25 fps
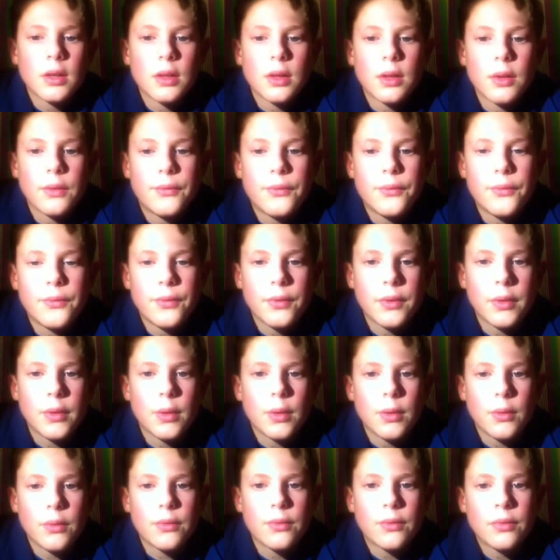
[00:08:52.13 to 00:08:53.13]
If
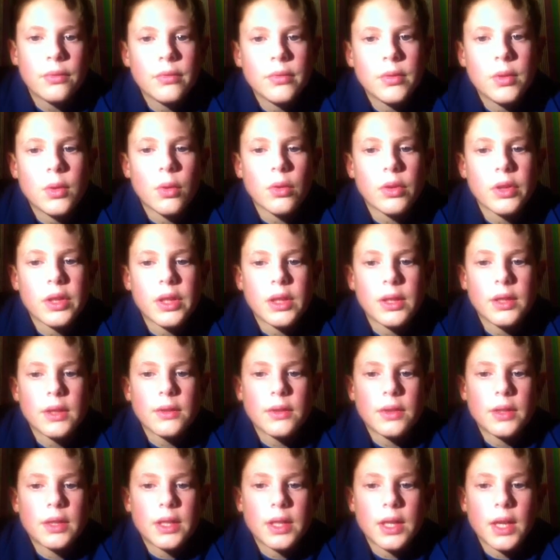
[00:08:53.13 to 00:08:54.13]
you've got a
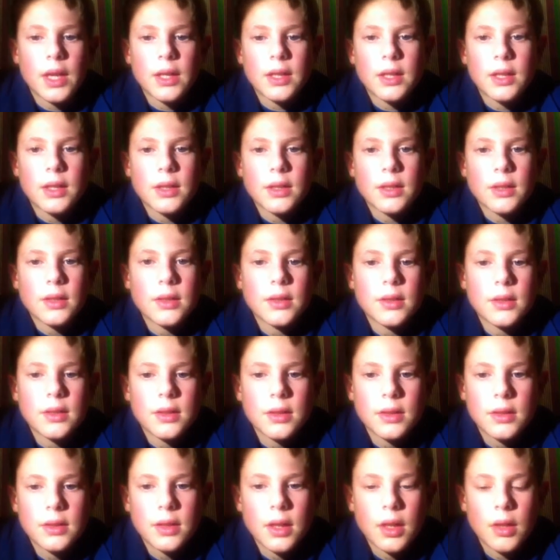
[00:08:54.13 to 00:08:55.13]
shed,
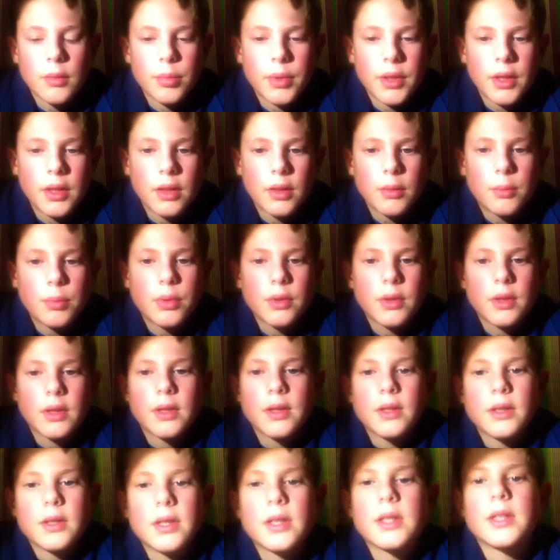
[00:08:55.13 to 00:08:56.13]
that'd be good, putting it
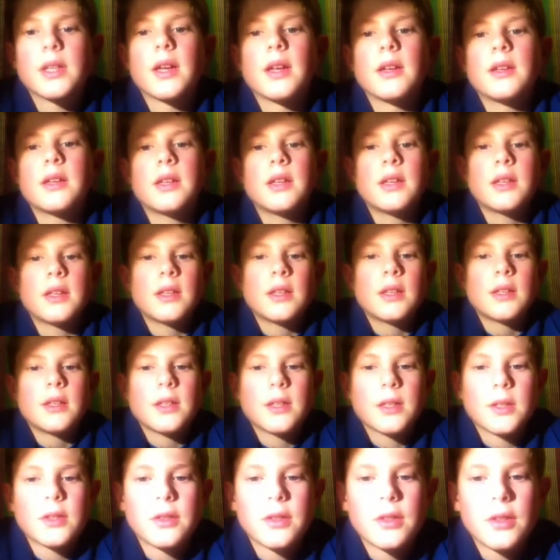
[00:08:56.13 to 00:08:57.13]
in a shed.
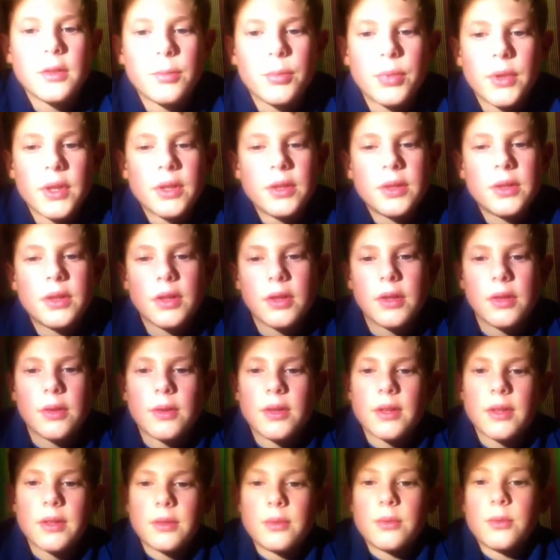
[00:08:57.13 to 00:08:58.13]
That's a good place to do
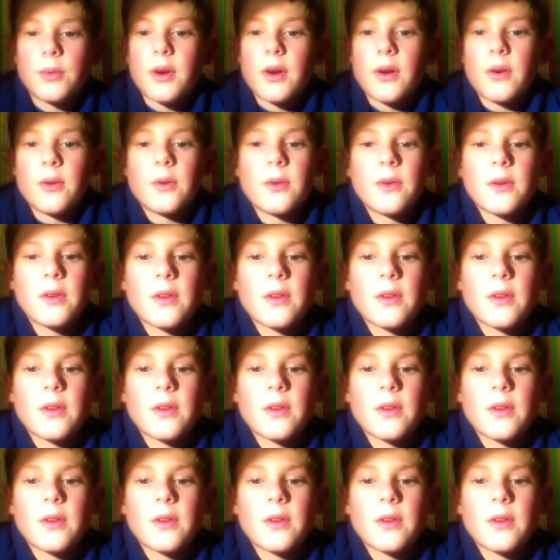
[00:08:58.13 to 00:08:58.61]
it as well.